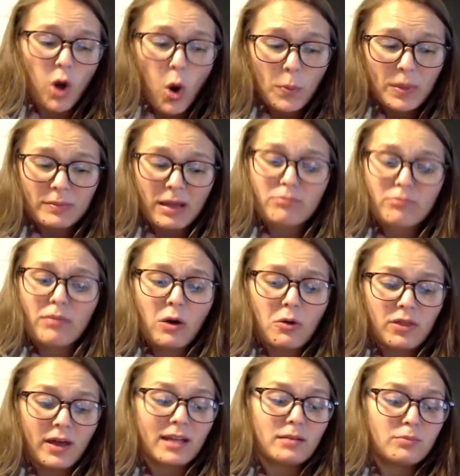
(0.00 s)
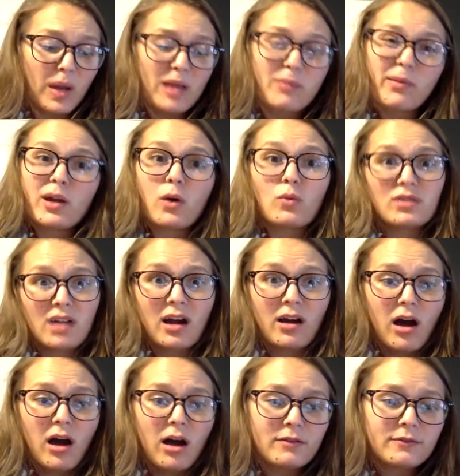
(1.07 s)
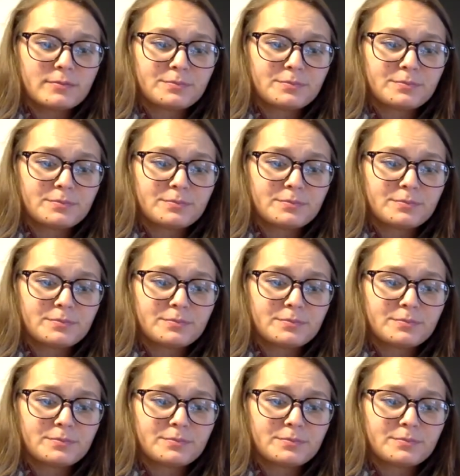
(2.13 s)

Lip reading: opened my mouth, I'd bite my own tongue off.